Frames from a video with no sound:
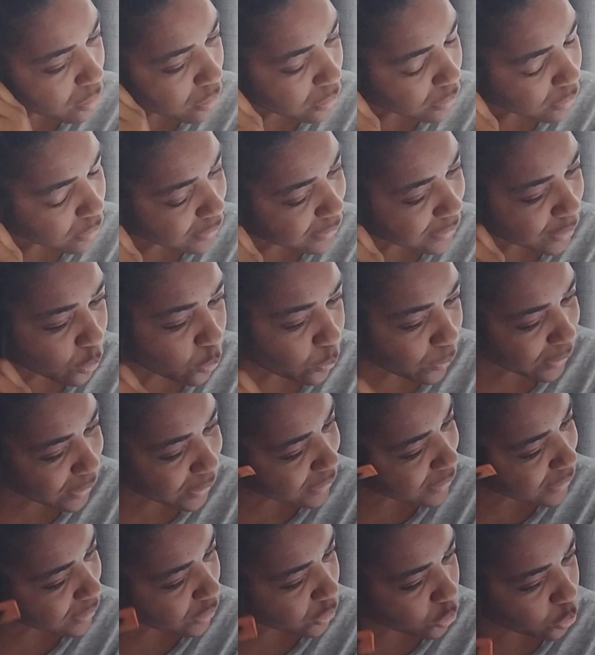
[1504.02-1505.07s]
deal with this
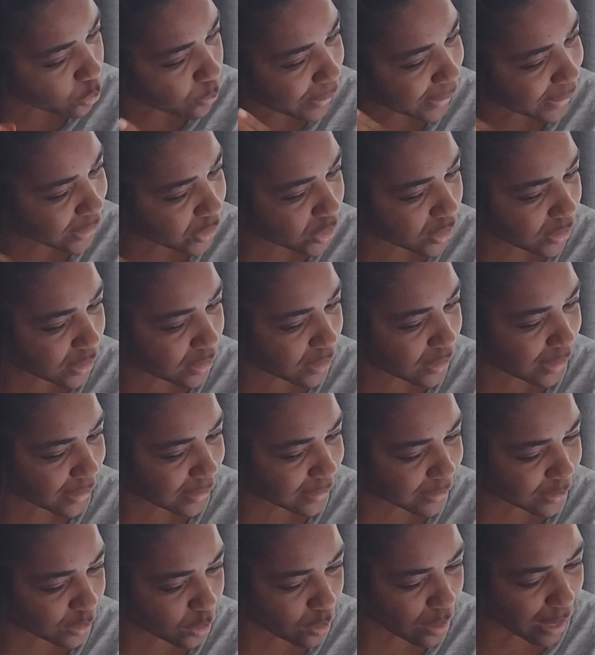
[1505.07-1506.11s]
situation
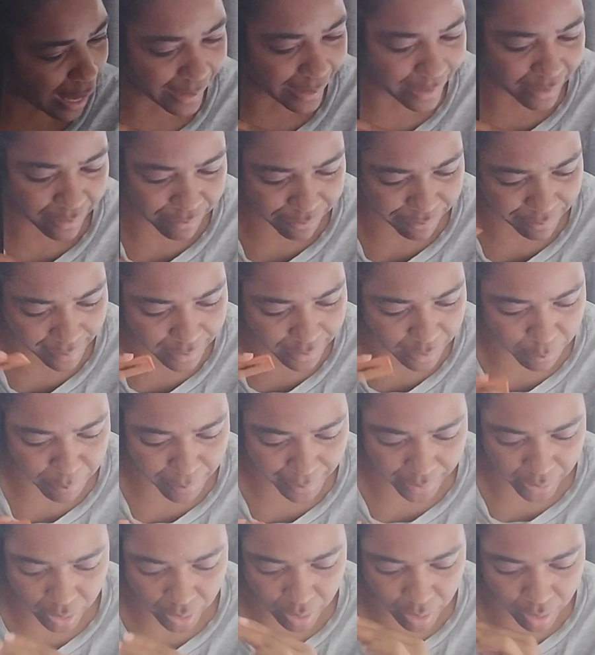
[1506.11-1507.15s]
until I can find a
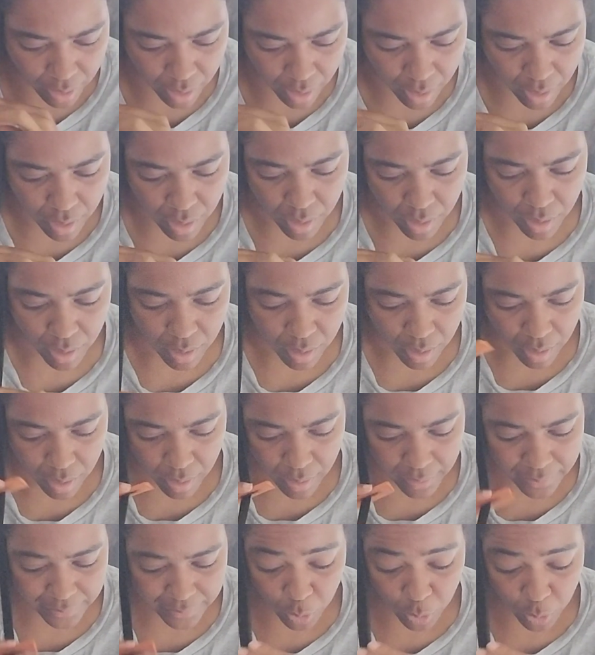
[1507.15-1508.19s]
better,
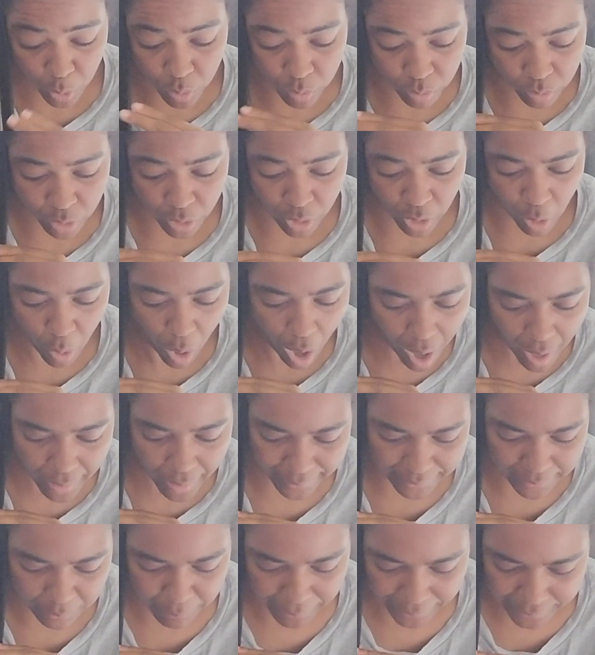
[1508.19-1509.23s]
until, August
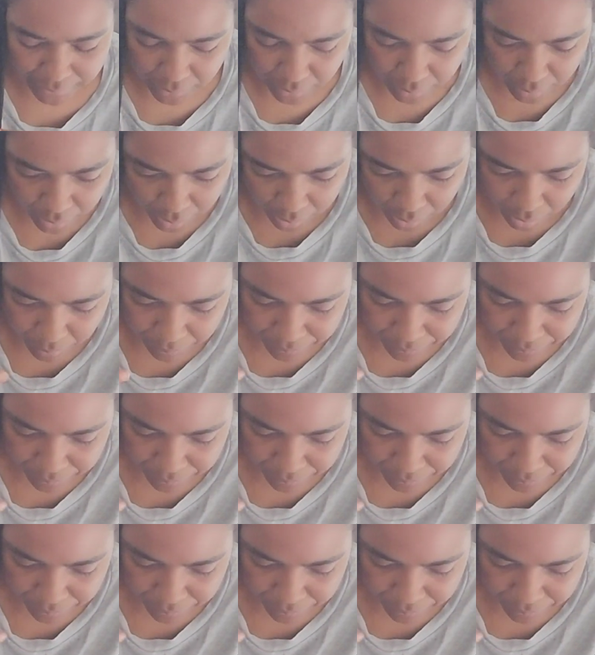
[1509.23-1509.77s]
basically.